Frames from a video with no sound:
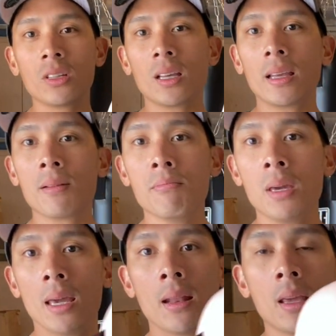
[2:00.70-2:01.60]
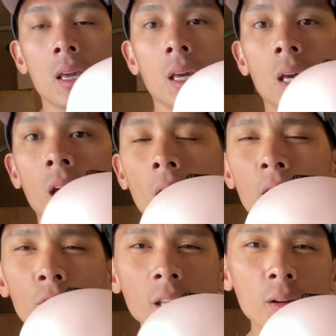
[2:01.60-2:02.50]
it like a mitt. I
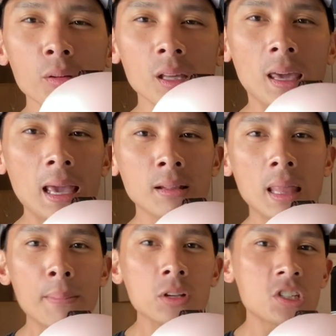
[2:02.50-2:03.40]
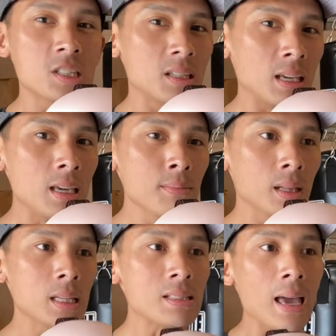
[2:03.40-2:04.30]
don't think it really gained that much steam.
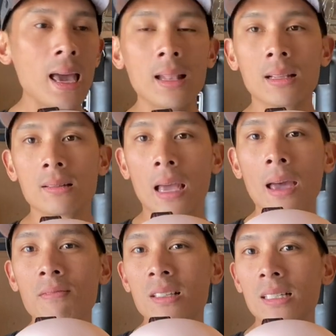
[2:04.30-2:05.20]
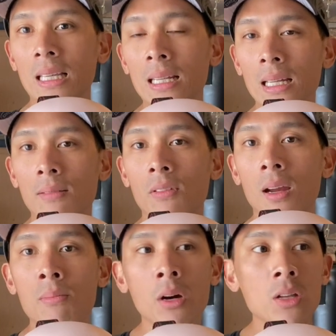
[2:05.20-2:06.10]
At least I haven't seen it
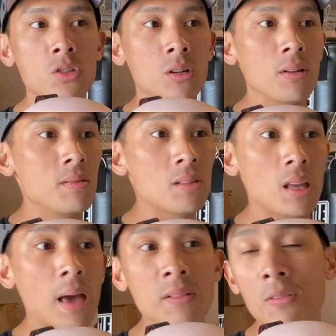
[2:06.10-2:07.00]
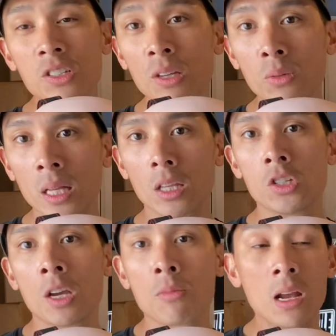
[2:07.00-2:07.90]
very much, or I've never seen one at the
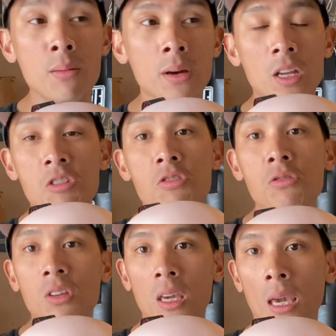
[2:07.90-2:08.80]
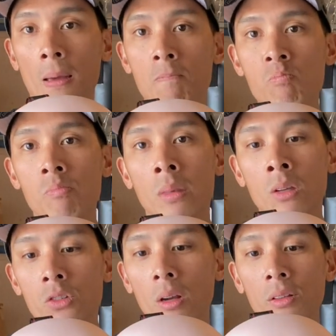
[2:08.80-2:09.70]
gym or anybody using it.
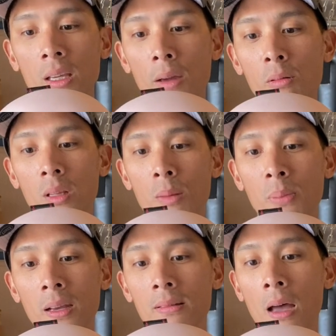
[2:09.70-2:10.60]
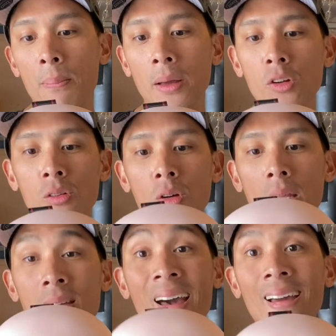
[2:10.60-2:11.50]
So I don't think it really picked up. I do know
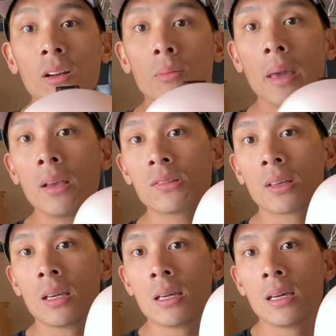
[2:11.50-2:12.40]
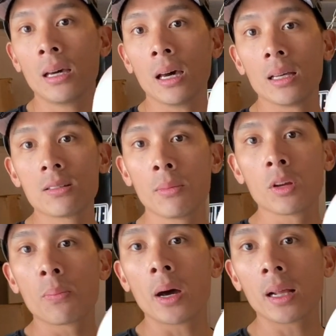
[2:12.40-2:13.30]
that Tidal makes a
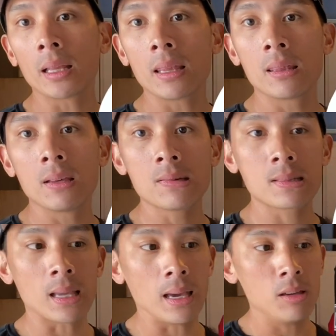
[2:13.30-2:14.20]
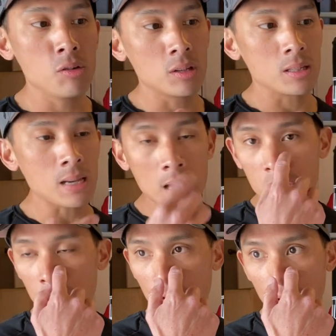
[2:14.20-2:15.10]
similar product like this that you can
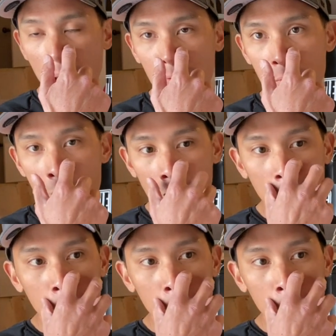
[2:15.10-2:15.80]
attach to your heavy bag